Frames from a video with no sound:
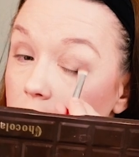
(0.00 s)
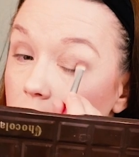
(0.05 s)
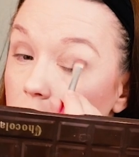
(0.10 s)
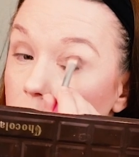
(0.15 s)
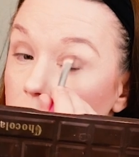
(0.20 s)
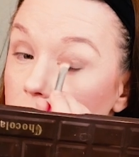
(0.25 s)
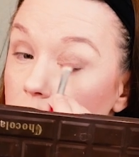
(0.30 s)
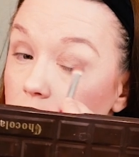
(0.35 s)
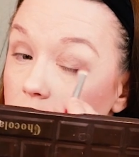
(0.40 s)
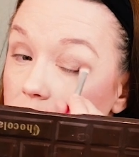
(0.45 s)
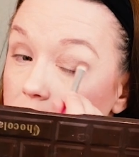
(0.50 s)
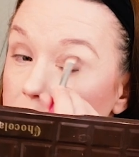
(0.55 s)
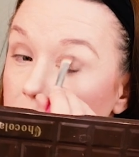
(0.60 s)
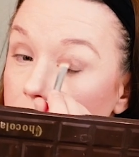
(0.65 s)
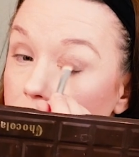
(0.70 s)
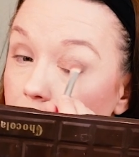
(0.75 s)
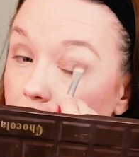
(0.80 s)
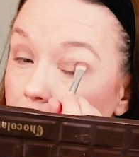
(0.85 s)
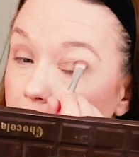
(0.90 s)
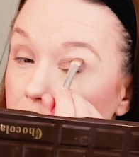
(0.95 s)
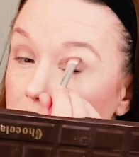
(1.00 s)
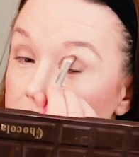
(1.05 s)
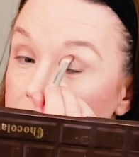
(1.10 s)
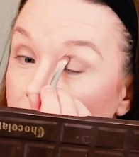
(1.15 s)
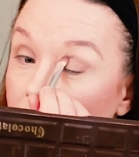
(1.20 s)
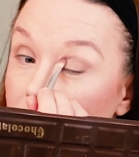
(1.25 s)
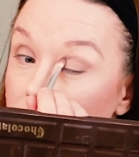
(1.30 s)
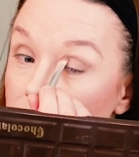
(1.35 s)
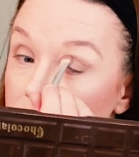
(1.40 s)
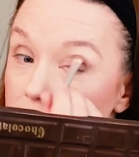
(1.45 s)
So there's some things
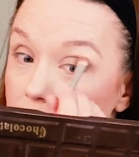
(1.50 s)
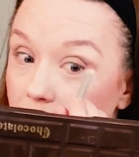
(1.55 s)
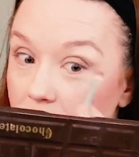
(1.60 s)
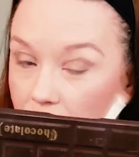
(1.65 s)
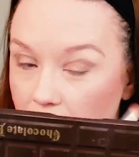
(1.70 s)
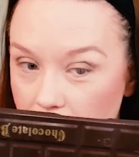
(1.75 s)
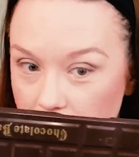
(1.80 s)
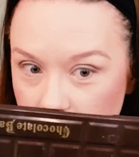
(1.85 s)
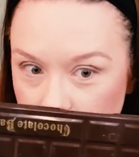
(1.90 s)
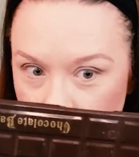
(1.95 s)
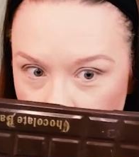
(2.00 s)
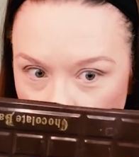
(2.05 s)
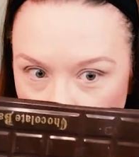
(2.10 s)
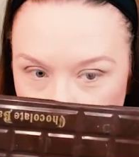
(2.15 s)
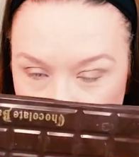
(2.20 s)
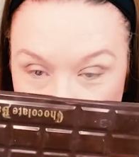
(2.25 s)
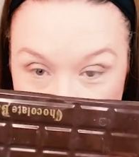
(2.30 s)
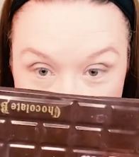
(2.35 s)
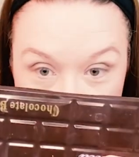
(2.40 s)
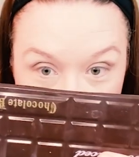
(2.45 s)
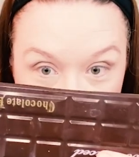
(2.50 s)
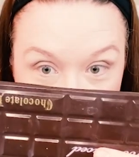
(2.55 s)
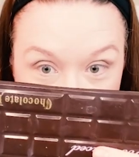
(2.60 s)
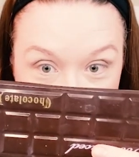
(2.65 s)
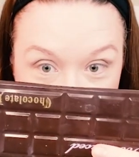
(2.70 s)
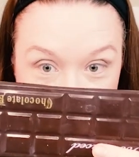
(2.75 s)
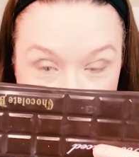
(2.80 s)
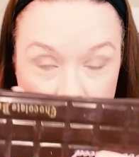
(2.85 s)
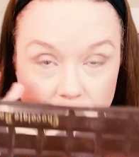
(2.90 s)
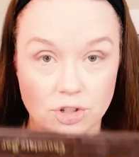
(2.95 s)
that I just don't feel
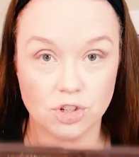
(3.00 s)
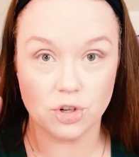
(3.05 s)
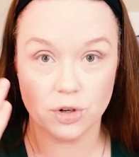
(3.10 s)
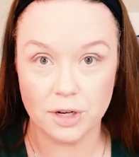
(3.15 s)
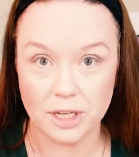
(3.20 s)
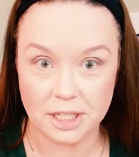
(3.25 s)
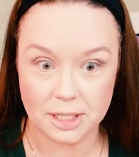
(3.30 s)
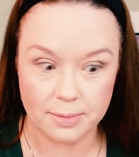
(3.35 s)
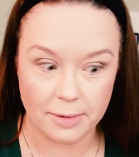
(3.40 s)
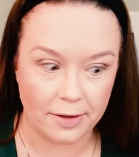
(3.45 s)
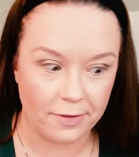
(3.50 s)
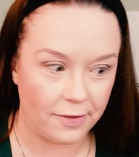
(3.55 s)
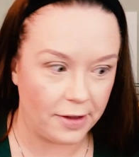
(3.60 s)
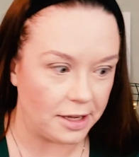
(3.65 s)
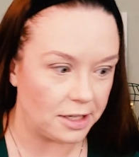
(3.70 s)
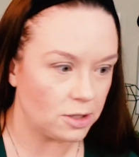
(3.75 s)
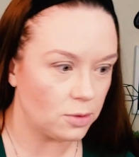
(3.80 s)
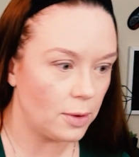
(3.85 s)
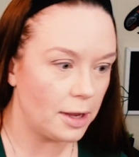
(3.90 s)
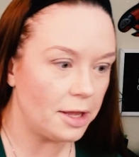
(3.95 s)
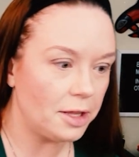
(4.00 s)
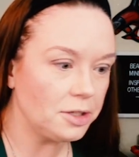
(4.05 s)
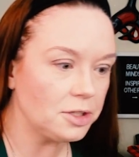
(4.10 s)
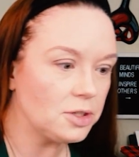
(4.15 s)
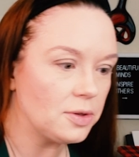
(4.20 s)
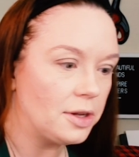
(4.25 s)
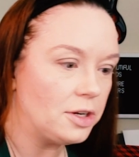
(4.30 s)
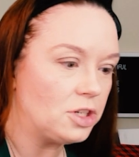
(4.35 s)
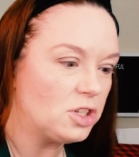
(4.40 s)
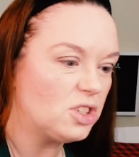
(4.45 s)
like it treats my face well,
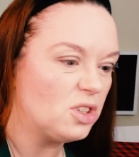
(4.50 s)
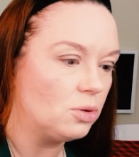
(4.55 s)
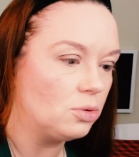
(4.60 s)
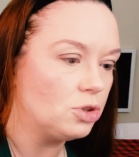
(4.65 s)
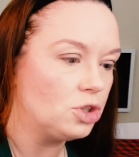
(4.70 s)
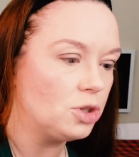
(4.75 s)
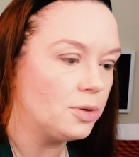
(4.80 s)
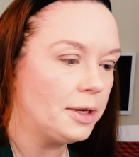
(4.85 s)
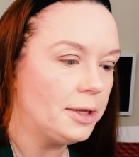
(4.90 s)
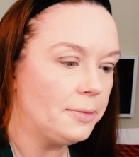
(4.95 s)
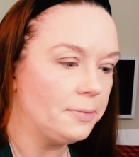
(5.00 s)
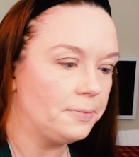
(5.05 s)
so I just don't do it.